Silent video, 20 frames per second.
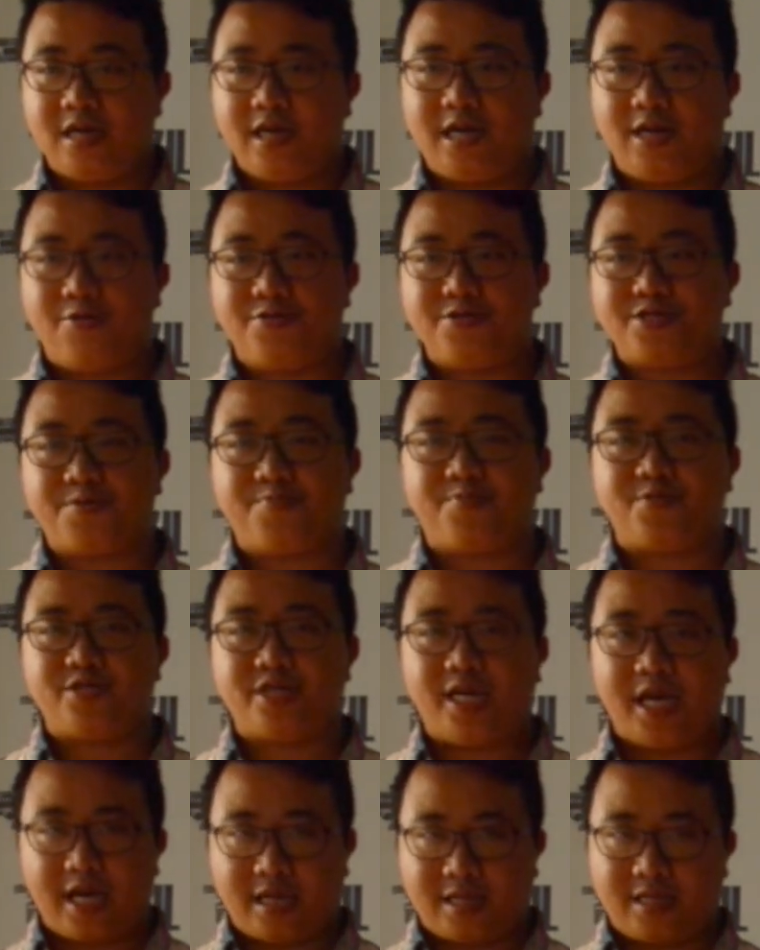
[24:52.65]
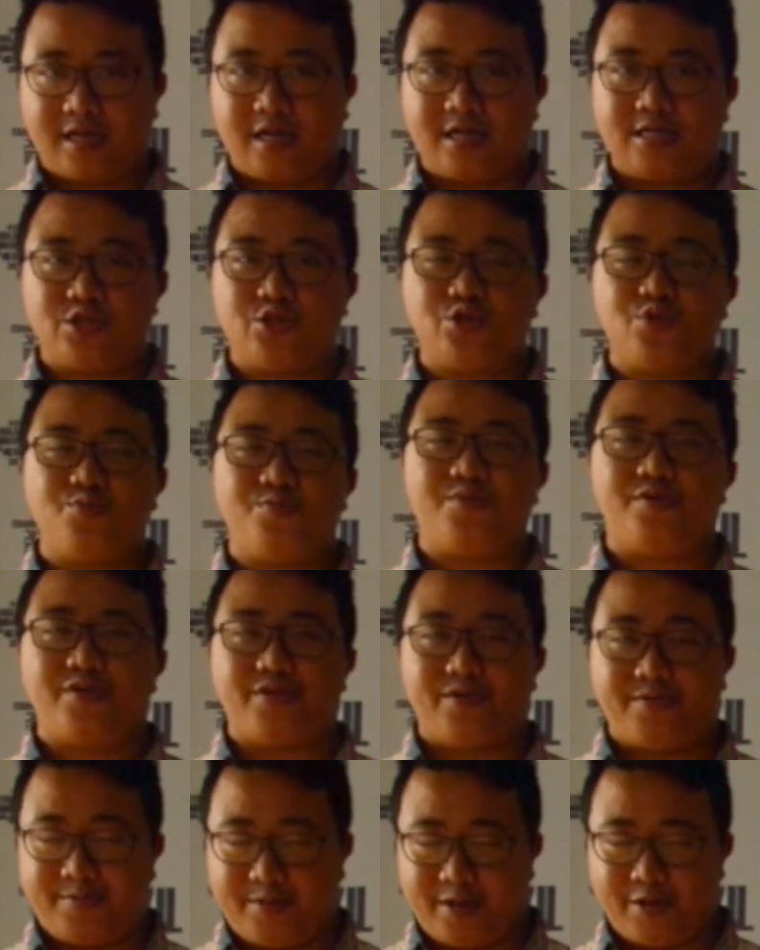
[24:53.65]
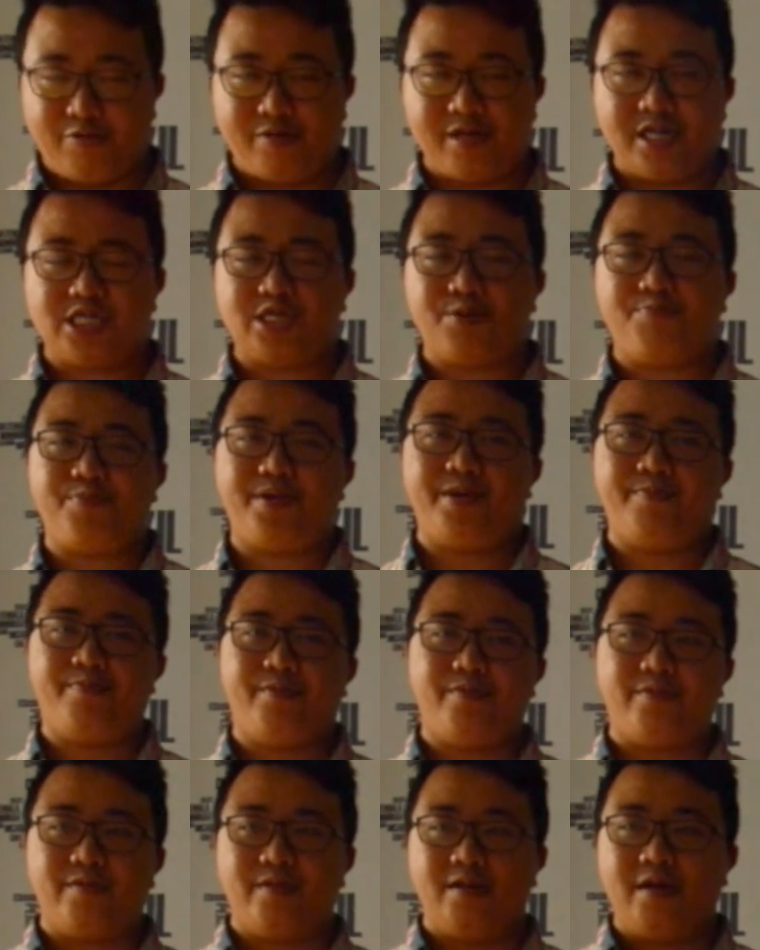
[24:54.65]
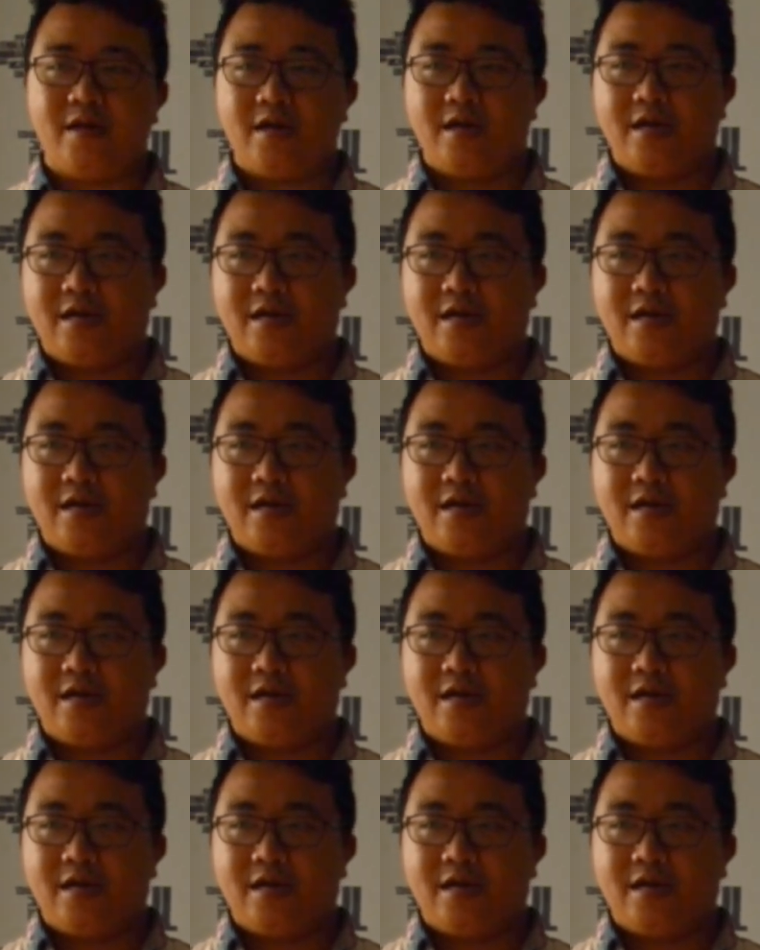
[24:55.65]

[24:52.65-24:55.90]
in order to protect the consumer, the Indonesian people,